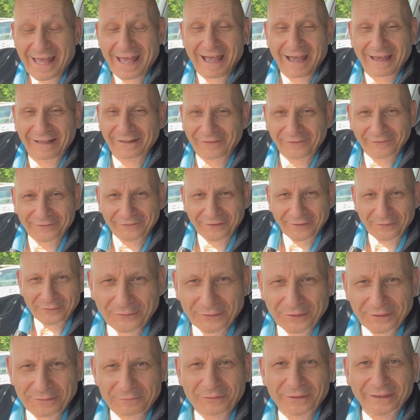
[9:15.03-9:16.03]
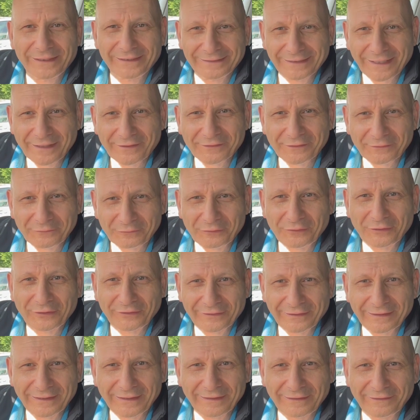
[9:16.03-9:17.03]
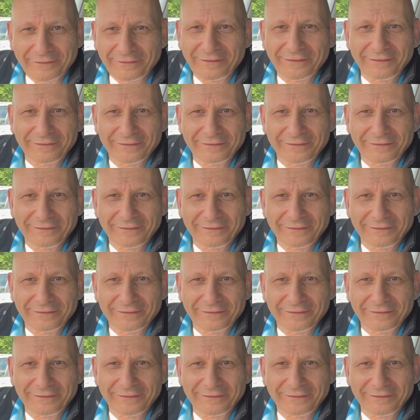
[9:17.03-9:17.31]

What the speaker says: And I told him when he does it for his kids,